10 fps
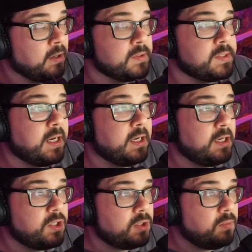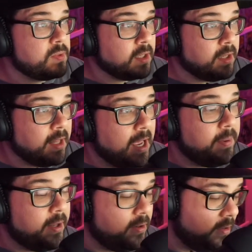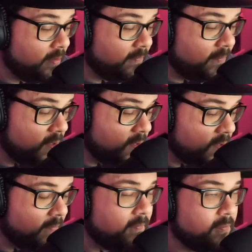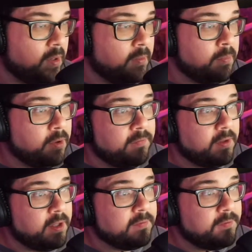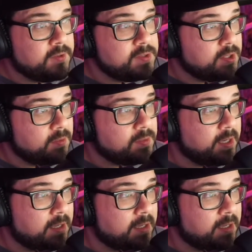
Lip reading: Second issue was a lot better than the first. We both felt like the first issue was kind